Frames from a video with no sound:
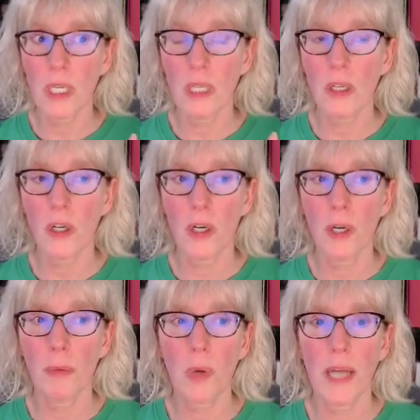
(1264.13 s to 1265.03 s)
in the
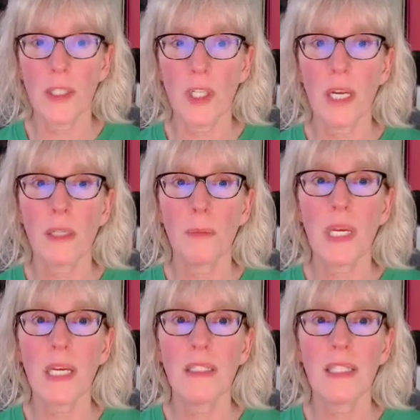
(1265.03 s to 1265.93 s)
current project,
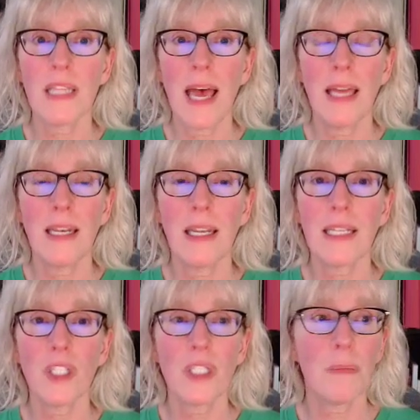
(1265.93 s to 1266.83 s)
because then
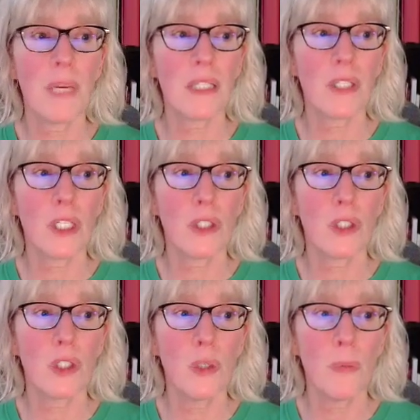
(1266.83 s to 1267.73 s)
it just makes it
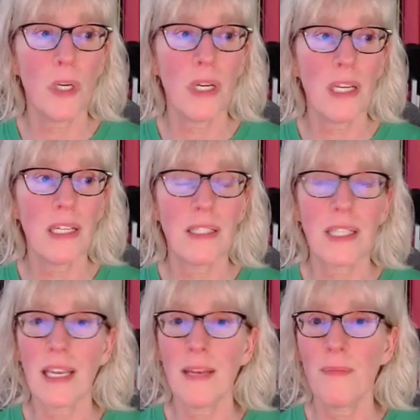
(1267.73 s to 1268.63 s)
super
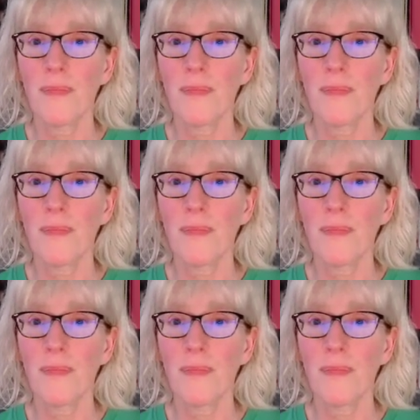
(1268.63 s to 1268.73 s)
easy